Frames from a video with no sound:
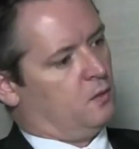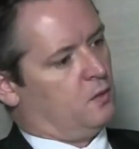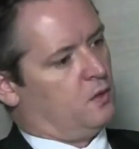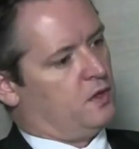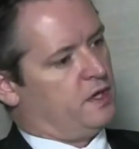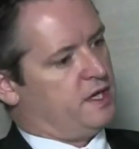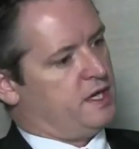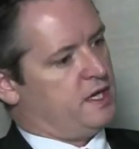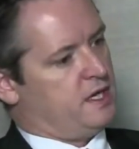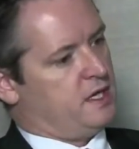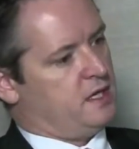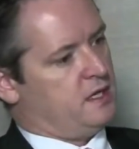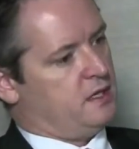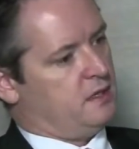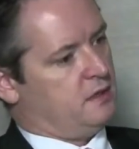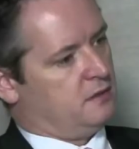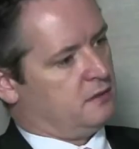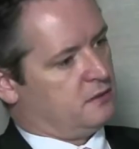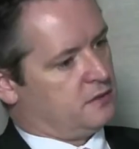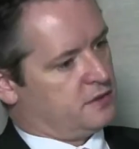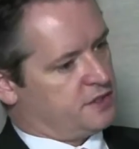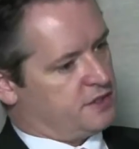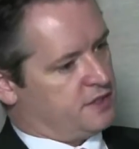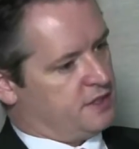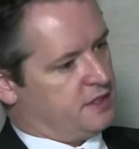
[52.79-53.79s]
We
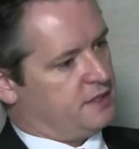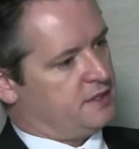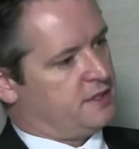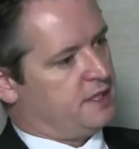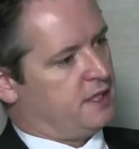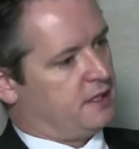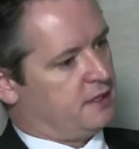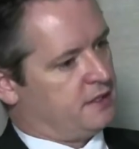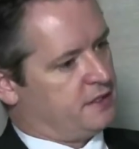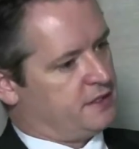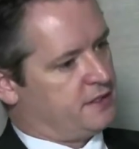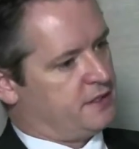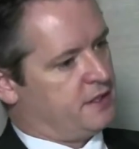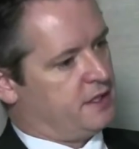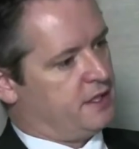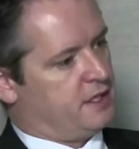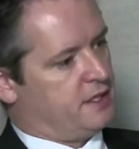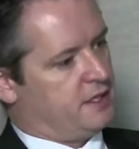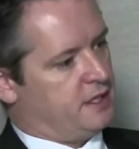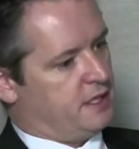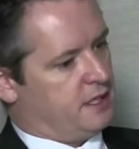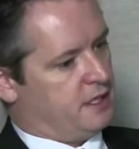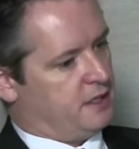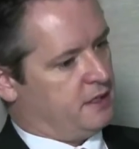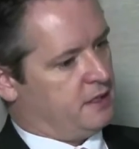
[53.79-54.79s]
launched
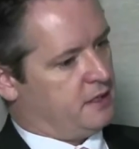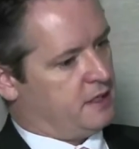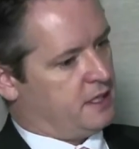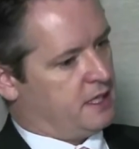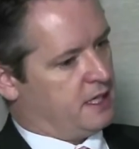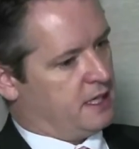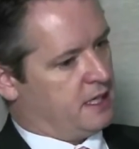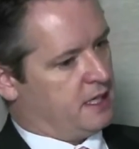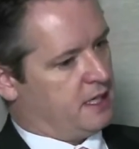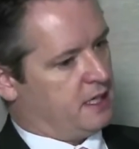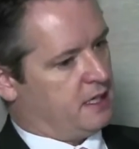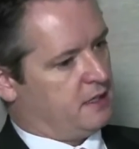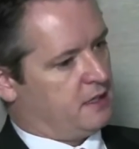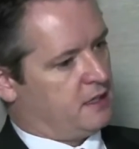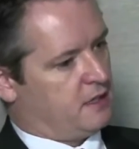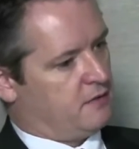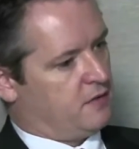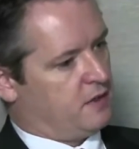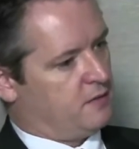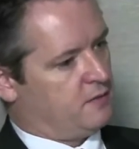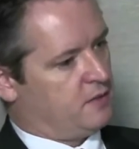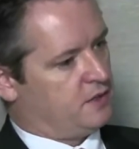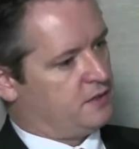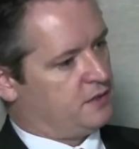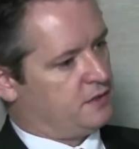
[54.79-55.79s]
IntelliSeed in
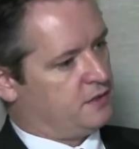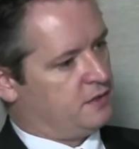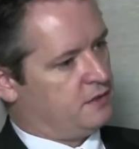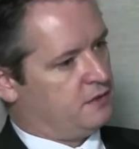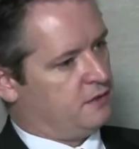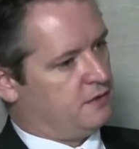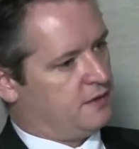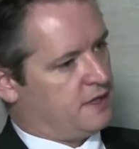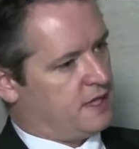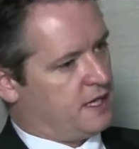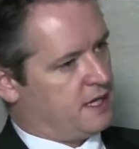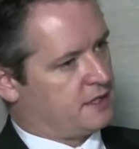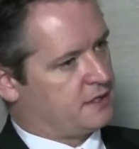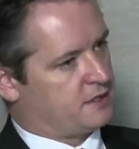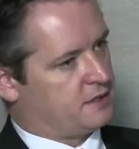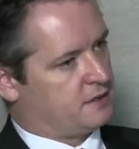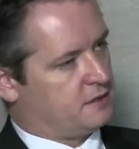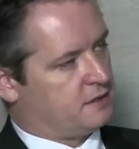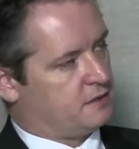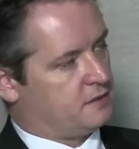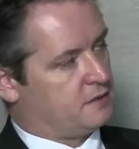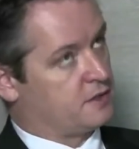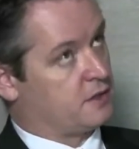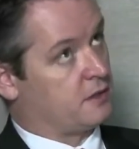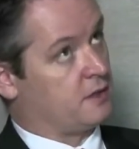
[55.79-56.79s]
November
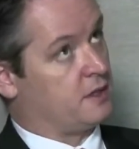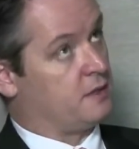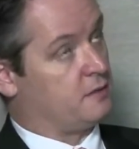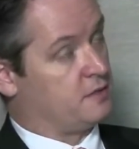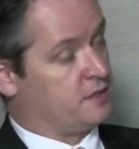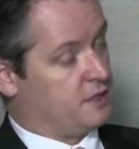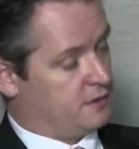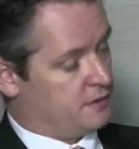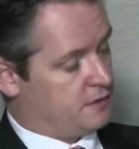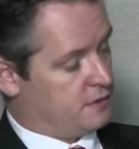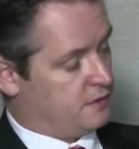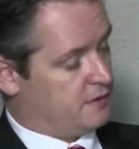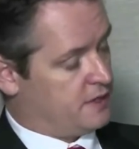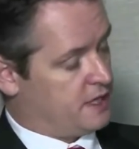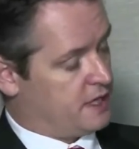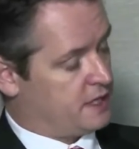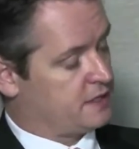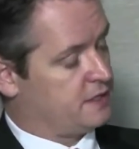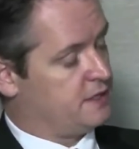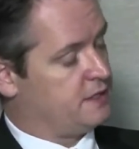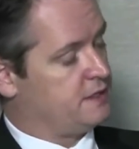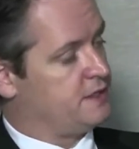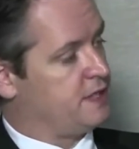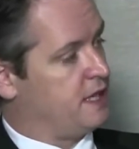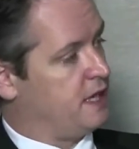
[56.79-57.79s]
2000. Sorry, it was in
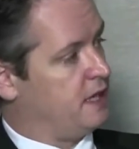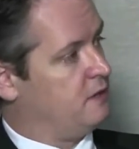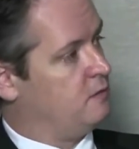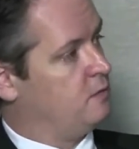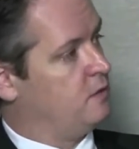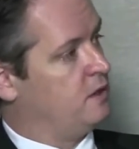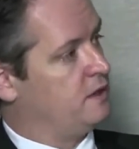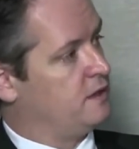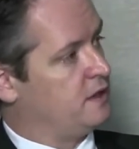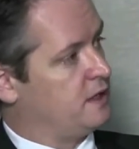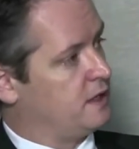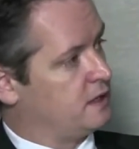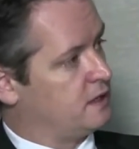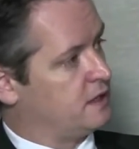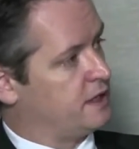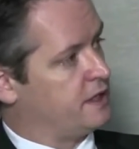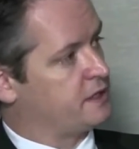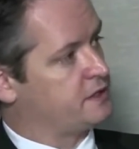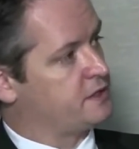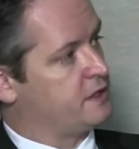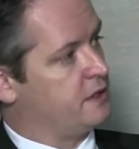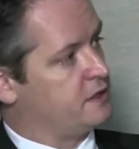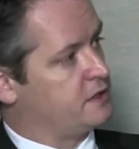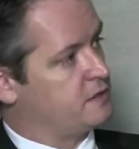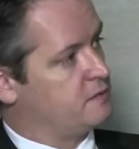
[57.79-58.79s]
2010 with
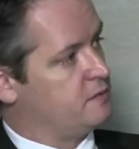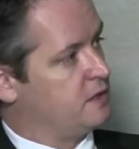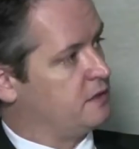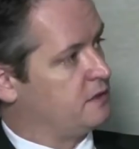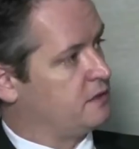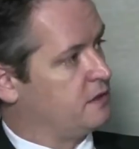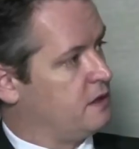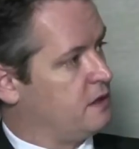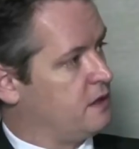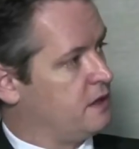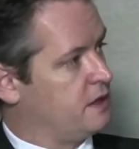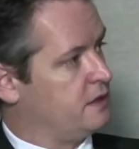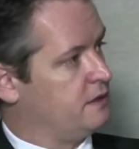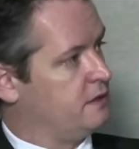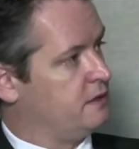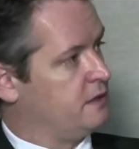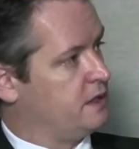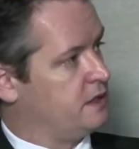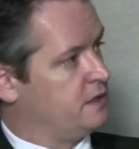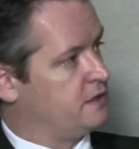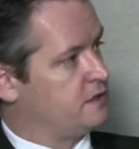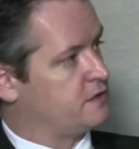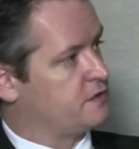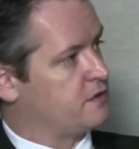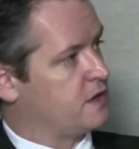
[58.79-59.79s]
GlaxoSmithKline
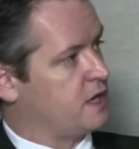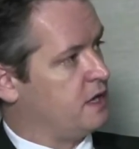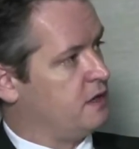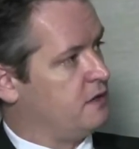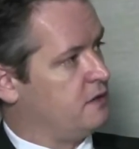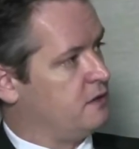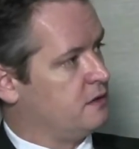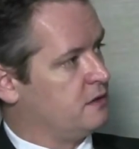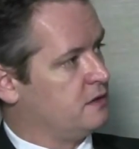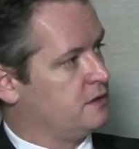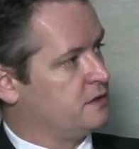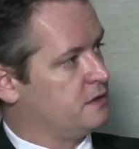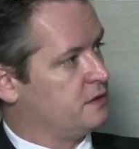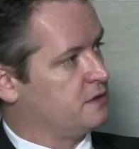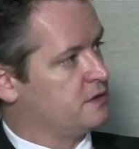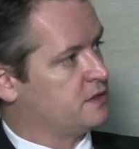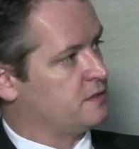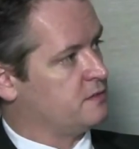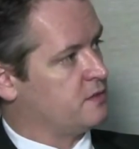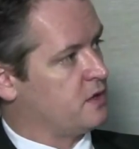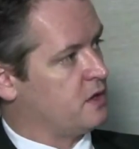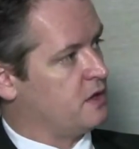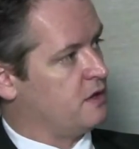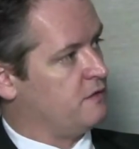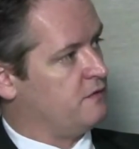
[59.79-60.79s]
in Australia on
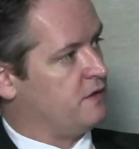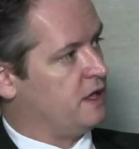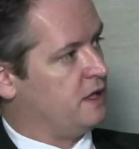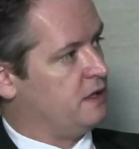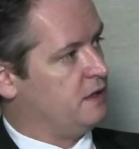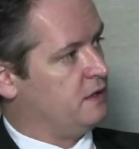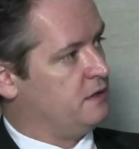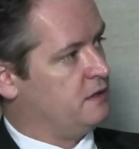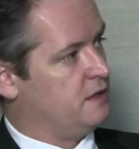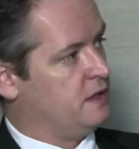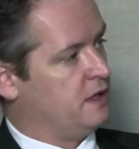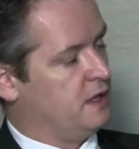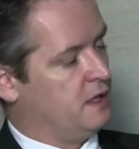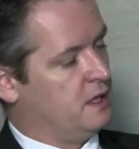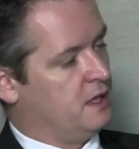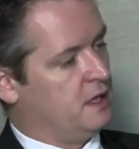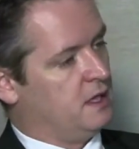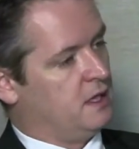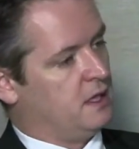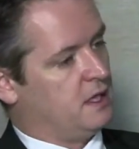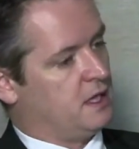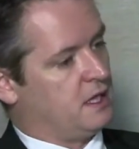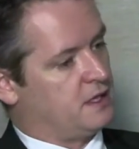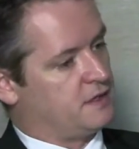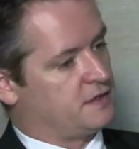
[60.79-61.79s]
some high value
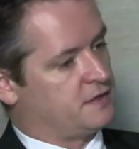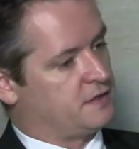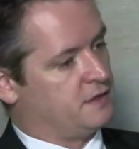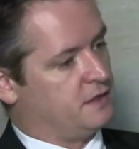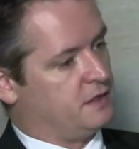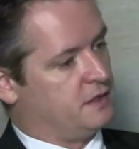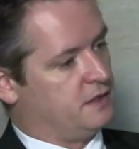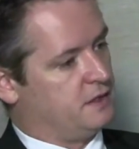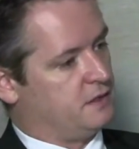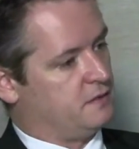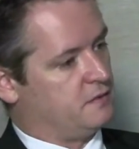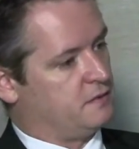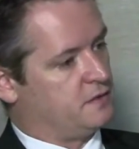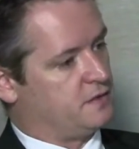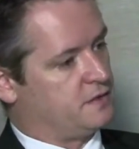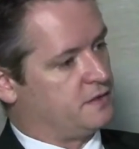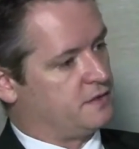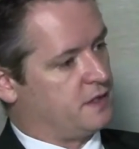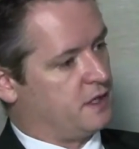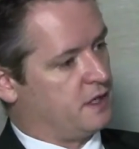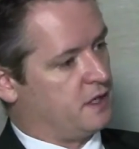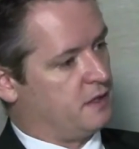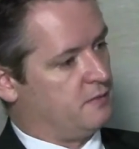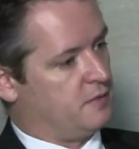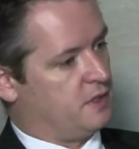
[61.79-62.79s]
seed that
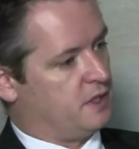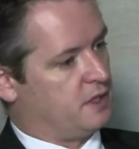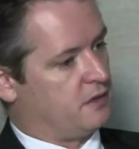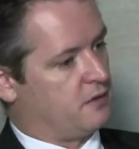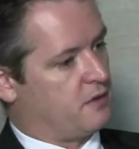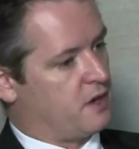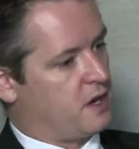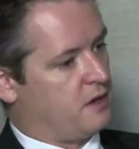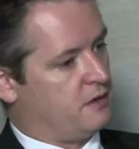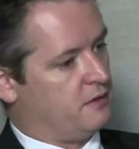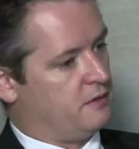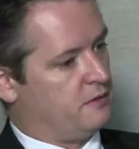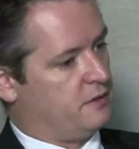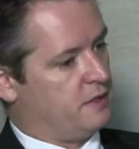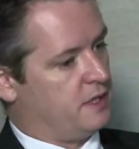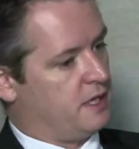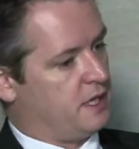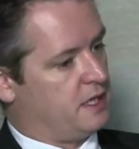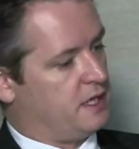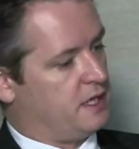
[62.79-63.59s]
was being grown